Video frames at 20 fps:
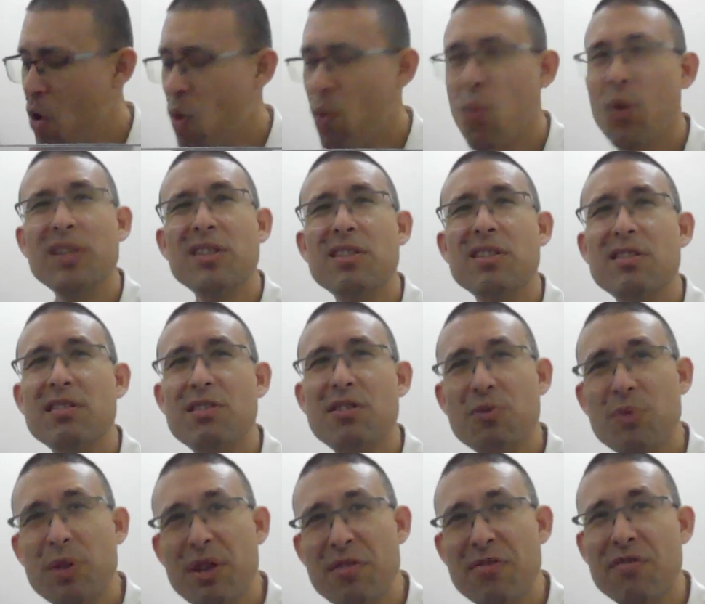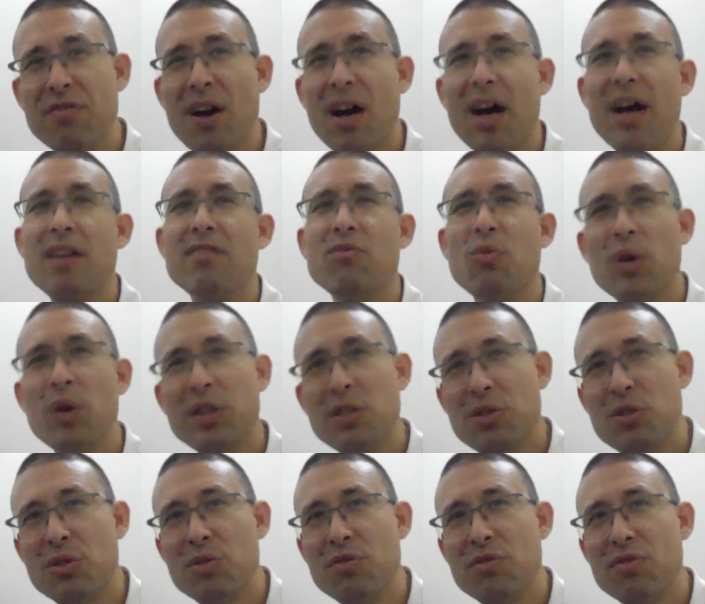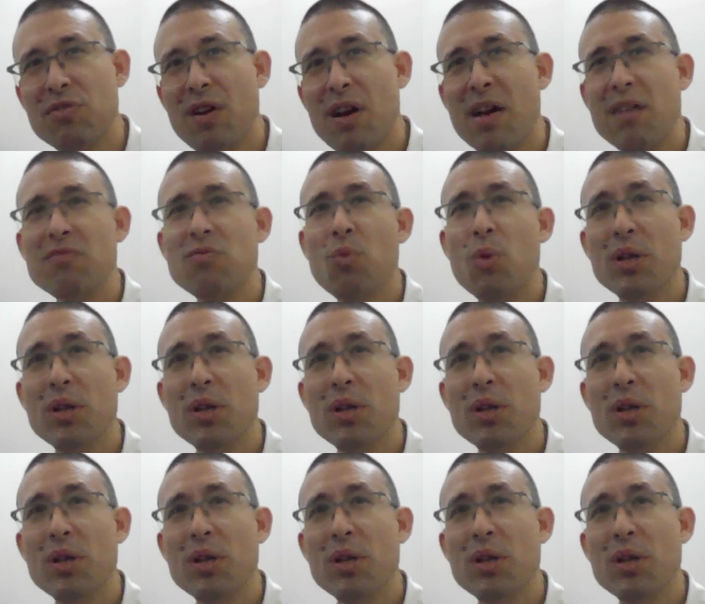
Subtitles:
1, 3, 5, 1, 2, 5,